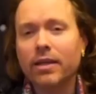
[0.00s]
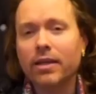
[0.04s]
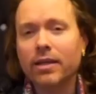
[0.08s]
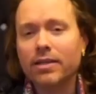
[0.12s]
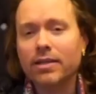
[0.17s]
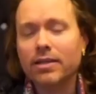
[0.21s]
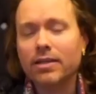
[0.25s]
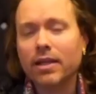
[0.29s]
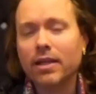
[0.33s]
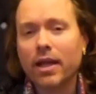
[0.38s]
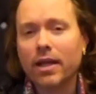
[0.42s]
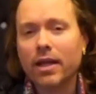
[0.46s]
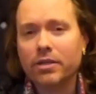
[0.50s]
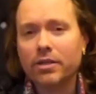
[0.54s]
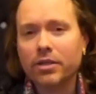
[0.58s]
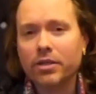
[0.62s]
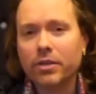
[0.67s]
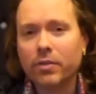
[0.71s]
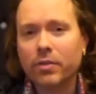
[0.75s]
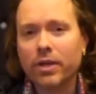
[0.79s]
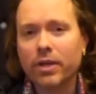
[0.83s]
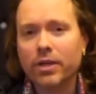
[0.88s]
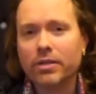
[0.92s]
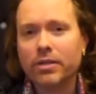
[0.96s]
And his
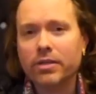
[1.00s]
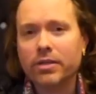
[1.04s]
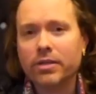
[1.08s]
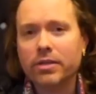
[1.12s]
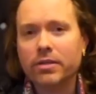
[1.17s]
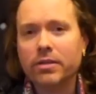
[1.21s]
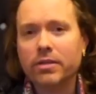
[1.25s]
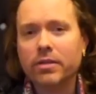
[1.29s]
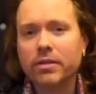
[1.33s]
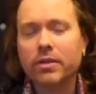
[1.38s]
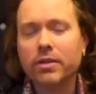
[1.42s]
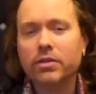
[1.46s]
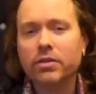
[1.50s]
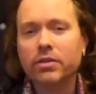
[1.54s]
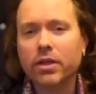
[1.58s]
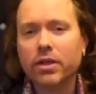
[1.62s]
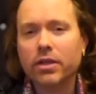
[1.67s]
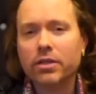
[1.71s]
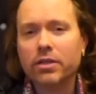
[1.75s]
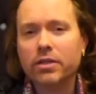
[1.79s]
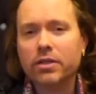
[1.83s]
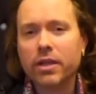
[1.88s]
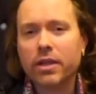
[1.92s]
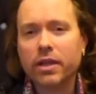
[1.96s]
logic was that
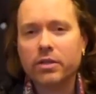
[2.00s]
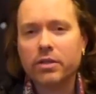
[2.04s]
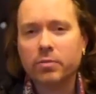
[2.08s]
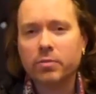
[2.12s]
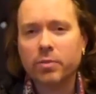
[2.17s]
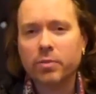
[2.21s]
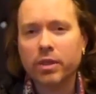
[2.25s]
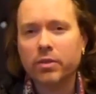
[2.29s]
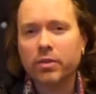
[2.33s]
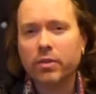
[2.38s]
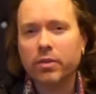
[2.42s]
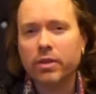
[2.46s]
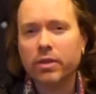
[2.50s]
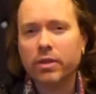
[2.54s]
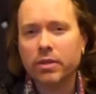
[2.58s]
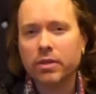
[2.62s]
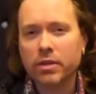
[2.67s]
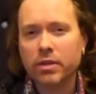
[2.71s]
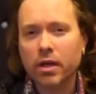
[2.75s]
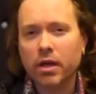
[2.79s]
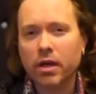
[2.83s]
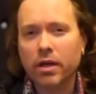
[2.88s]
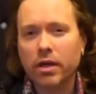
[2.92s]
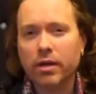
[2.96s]
just as Bitcoin has
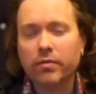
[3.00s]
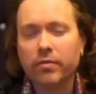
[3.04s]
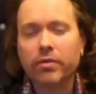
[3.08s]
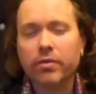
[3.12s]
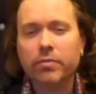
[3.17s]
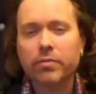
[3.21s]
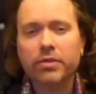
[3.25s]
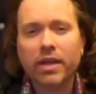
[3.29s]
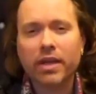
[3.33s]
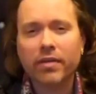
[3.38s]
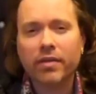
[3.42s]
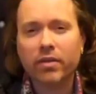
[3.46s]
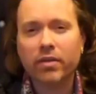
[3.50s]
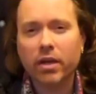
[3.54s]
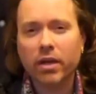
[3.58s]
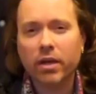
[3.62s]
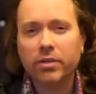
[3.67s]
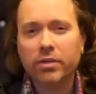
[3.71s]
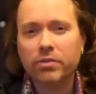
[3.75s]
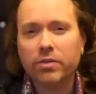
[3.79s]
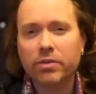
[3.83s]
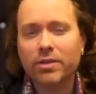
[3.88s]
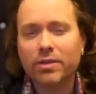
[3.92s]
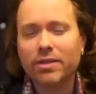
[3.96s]
gone from
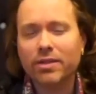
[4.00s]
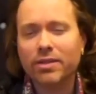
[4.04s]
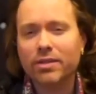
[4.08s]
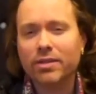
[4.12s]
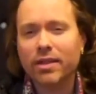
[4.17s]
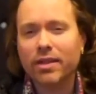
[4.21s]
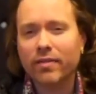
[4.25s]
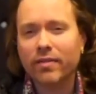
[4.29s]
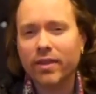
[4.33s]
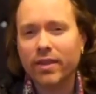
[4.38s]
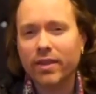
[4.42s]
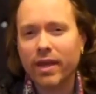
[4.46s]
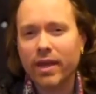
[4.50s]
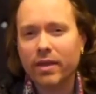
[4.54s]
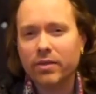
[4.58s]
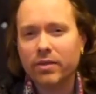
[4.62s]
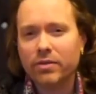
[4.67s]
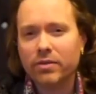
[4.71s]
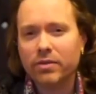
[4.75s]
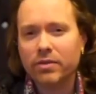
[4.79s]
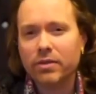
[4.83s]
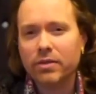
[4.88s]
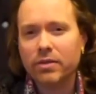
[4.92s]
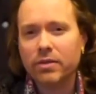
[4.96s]
700 to
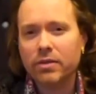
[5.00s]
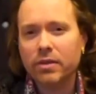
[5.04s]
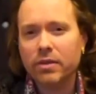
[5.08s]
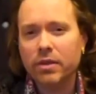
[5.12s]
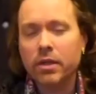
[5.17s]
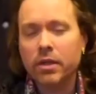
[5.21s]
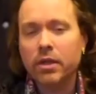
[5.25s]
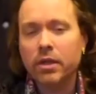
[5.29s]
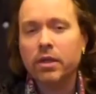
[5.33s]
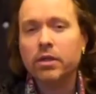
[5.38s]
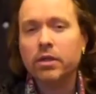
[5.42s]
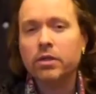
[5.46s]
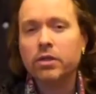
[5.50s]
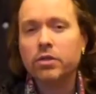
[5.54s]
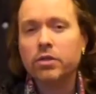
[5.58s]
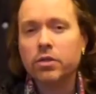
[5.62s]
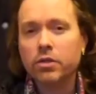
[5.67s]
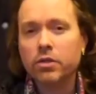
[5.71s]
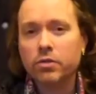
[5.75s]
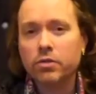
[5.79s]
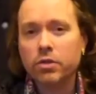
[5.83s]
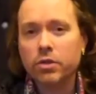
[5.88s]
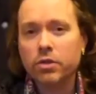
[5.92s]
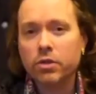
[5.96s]
7,000,
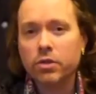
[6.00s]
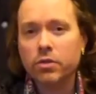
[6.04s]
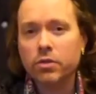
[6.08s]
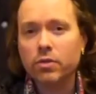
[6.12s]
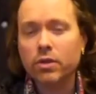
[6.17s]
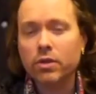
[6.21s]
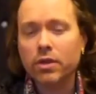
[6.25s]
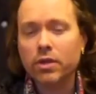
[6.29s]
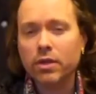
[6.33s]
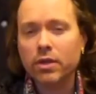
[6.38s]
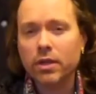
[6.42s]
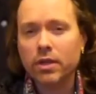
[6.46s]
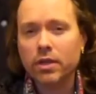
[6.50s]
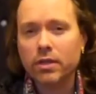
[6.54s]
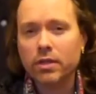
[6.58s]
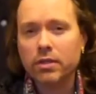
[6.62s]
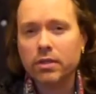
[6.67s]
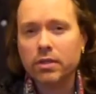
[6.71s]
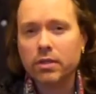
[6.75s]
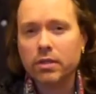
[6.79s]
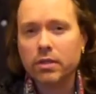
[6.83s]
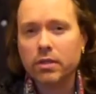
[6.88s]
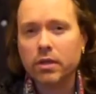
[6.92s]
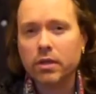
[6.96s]
so too could it
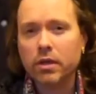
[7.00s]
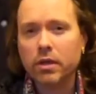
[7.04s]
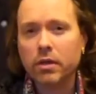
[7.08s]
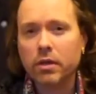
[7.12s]
easily